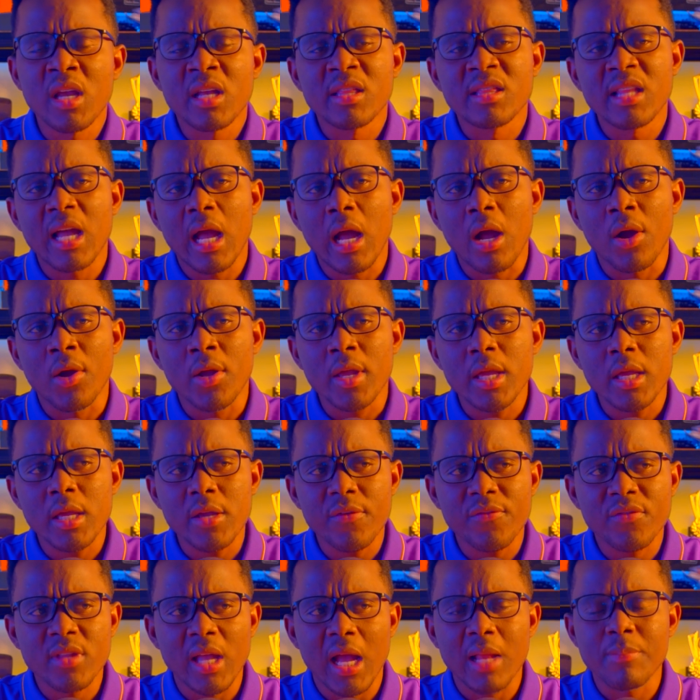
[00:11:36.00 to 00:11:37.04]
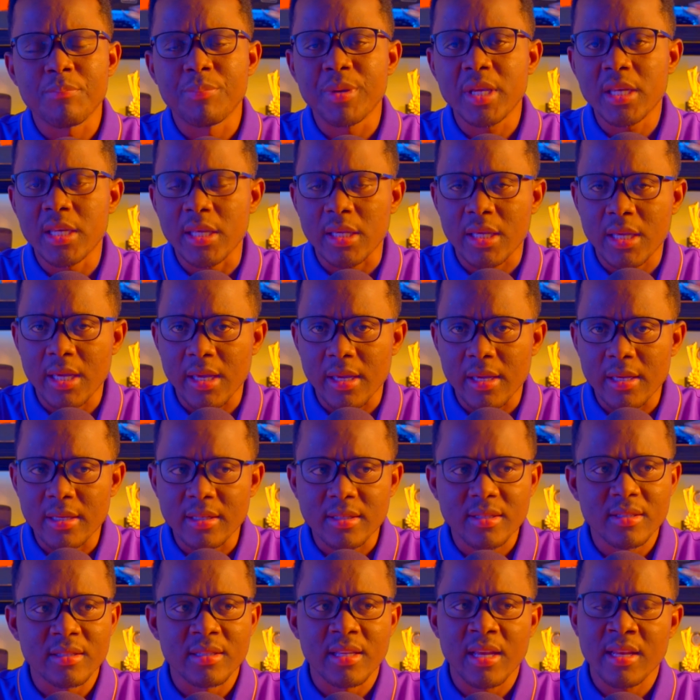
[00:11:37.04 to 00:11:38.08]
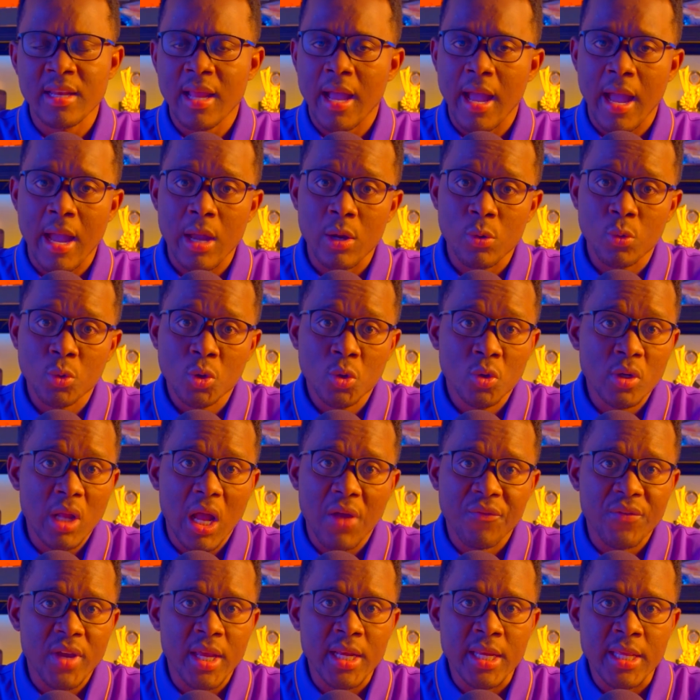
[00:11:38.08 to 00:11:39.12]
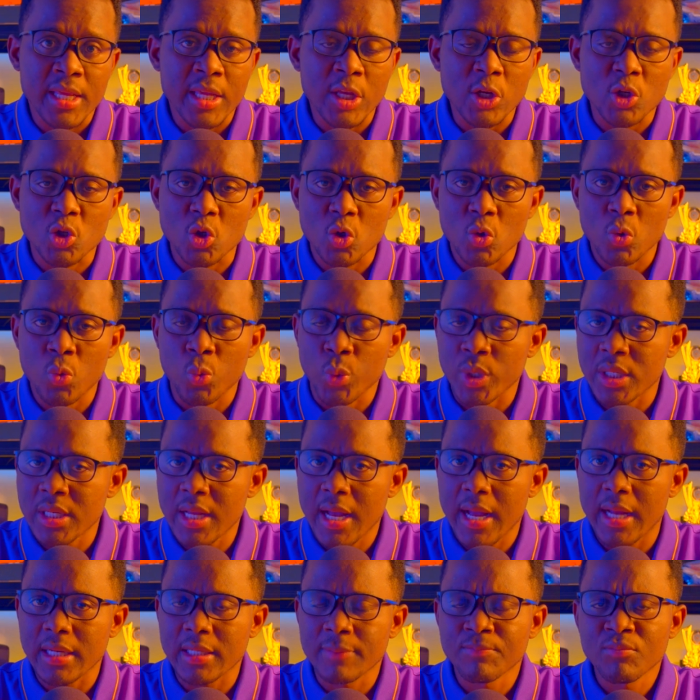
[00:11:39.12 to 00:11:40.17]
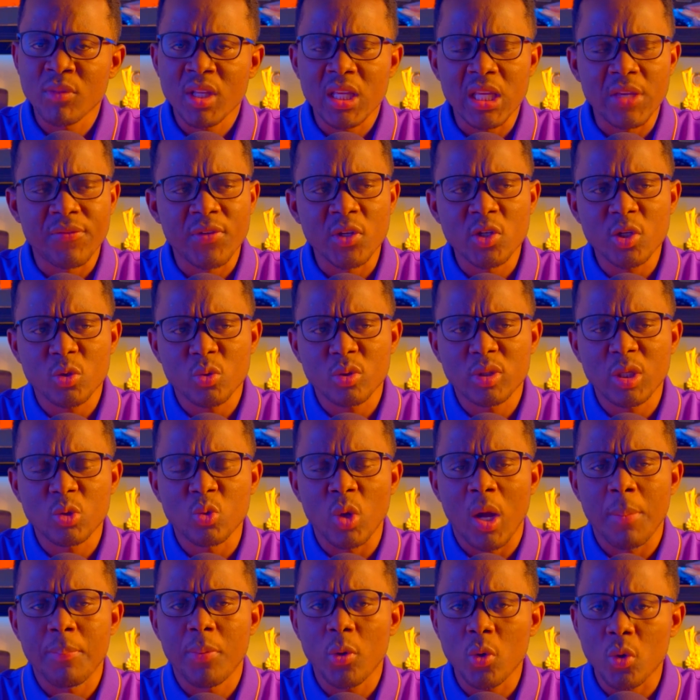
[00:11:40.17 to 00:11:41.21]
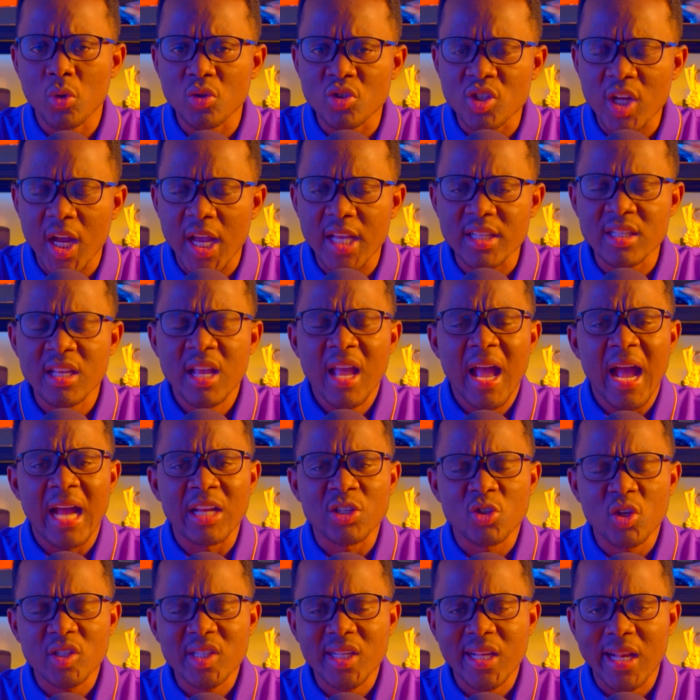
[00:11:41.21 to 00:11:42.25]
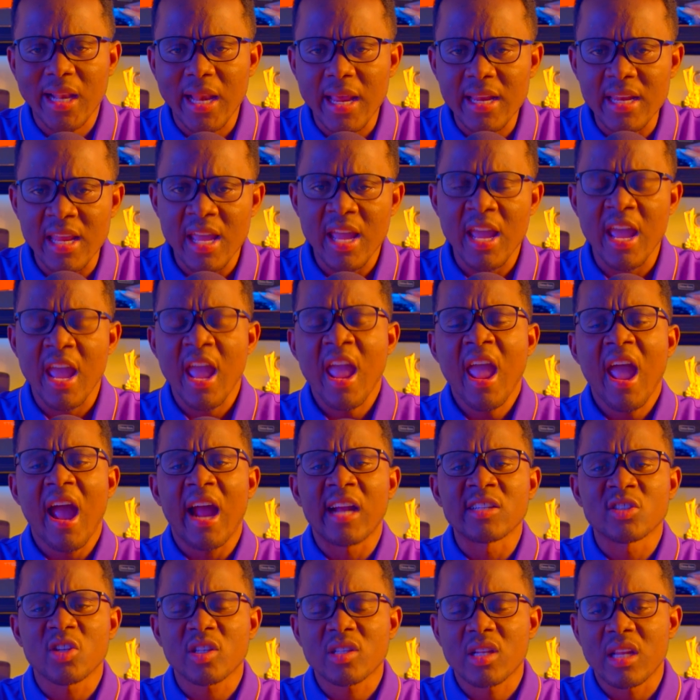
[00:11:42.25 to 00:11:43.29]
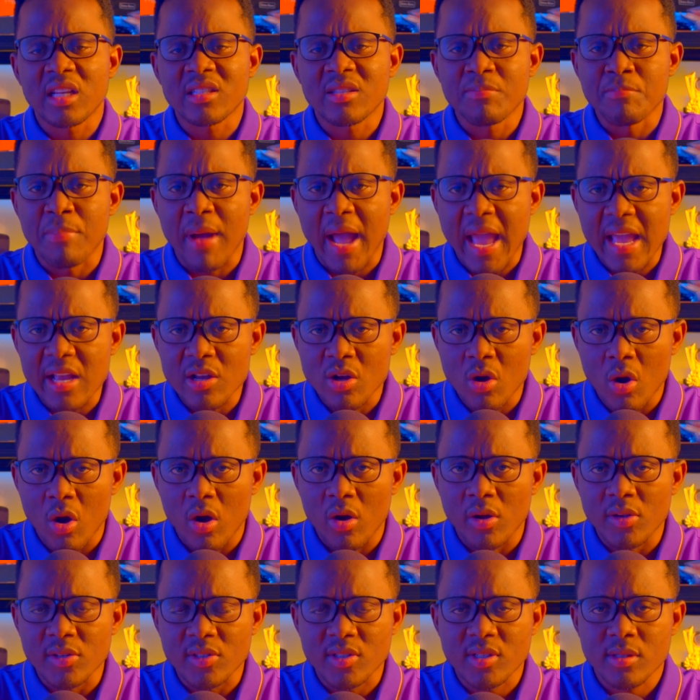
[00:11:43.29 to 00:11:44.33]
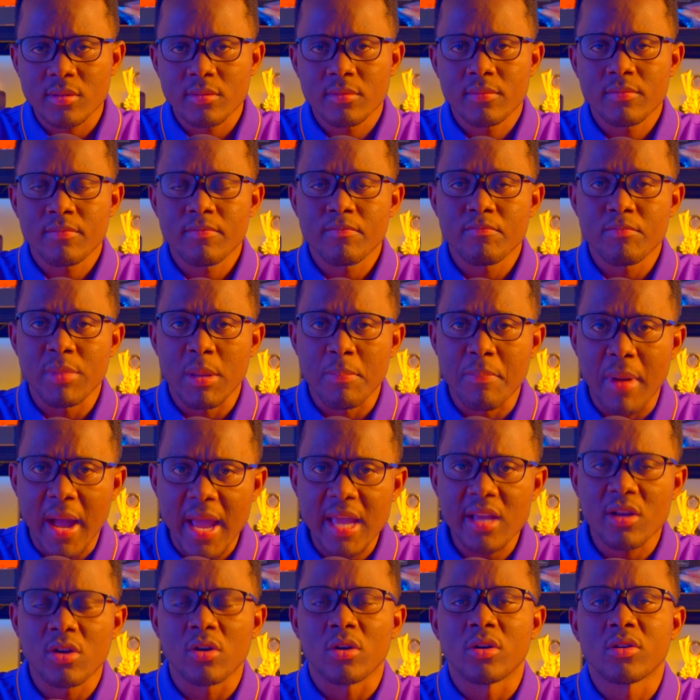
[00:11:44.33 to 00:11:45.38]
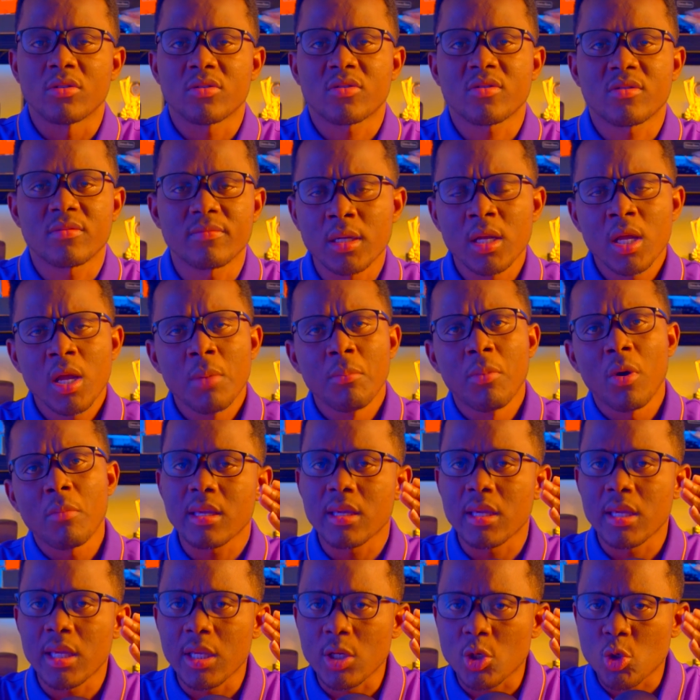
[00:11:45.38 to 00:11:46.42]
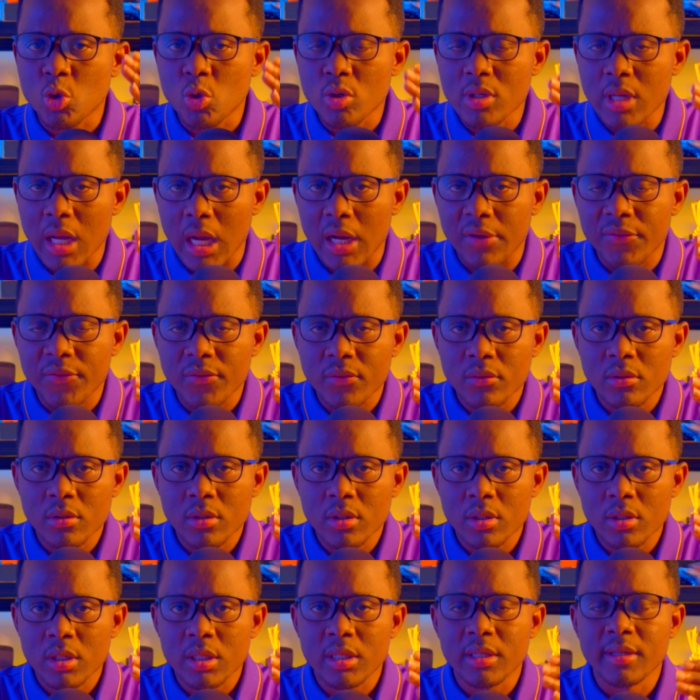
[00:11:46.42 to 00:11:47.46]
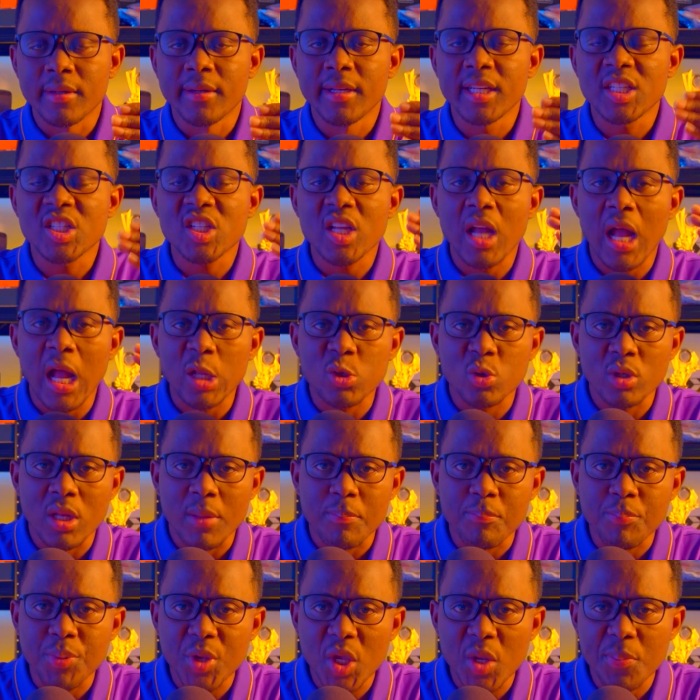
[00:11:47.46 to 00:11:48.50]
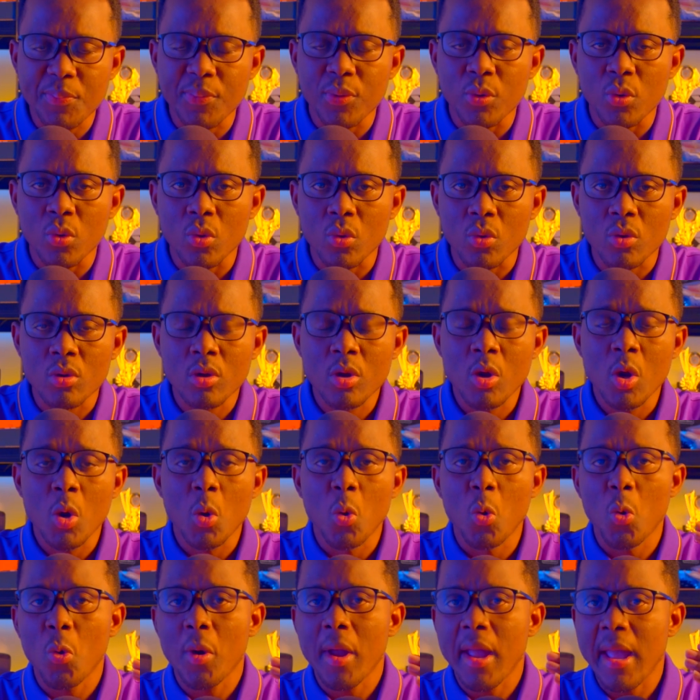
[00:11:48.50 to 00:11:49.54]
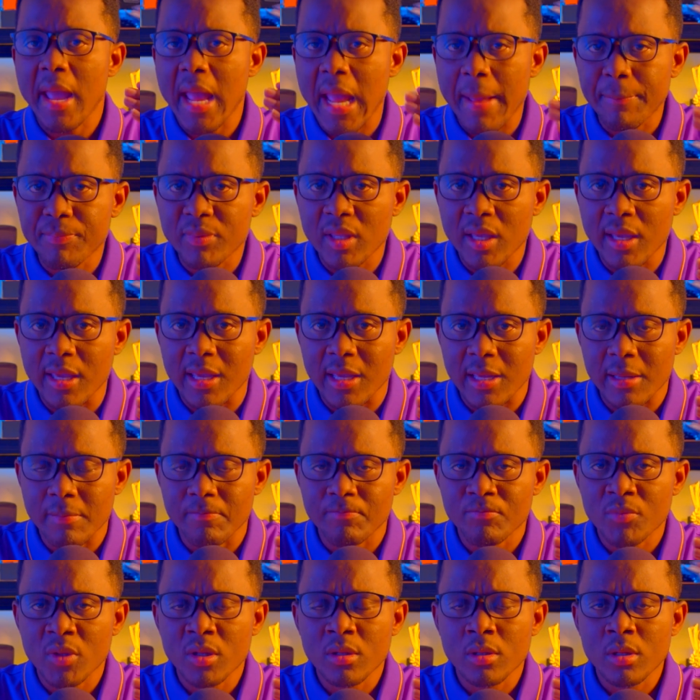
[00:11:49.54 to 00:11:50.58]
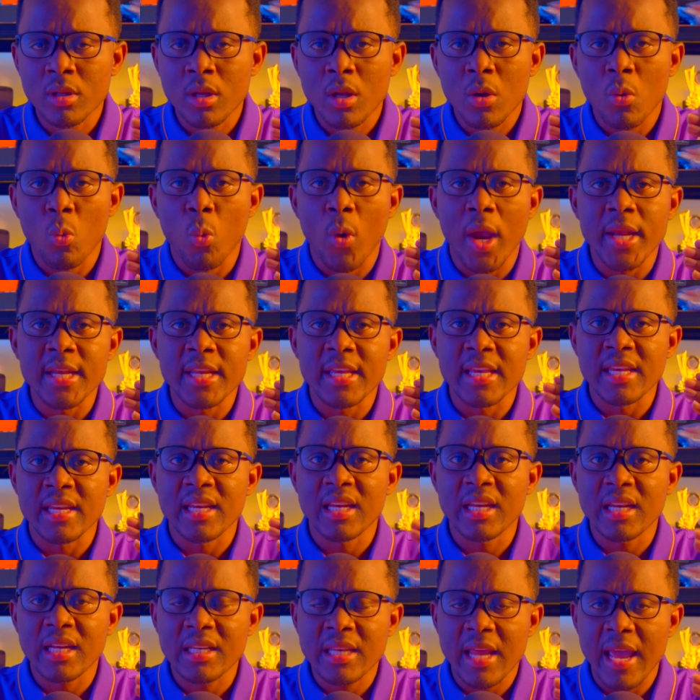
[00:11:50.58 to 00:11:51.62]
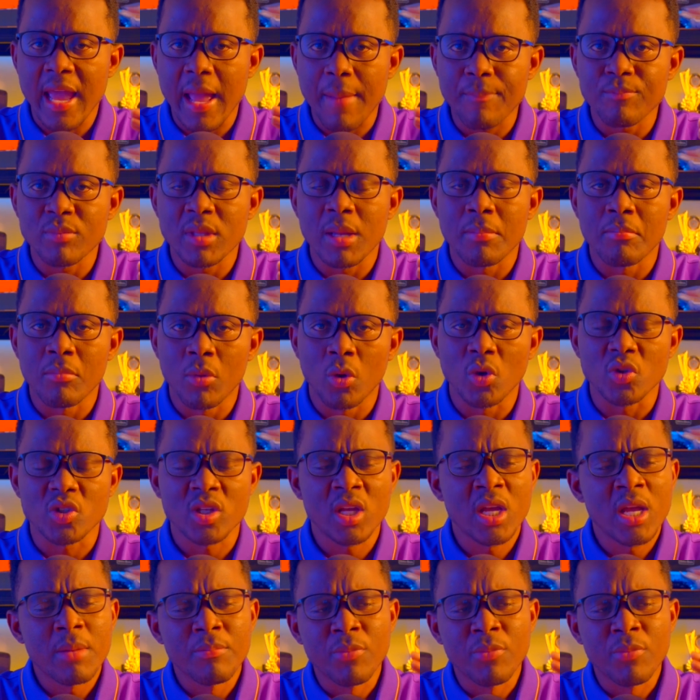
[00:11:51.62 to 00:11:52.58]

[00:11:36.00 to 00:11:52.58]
Now, if that be the case, then I don't have any issue with that. If he just wanted to apologize and just clear the air and just let bygones be bygones. But he should have reached out to the people who helped him when he needed help the most.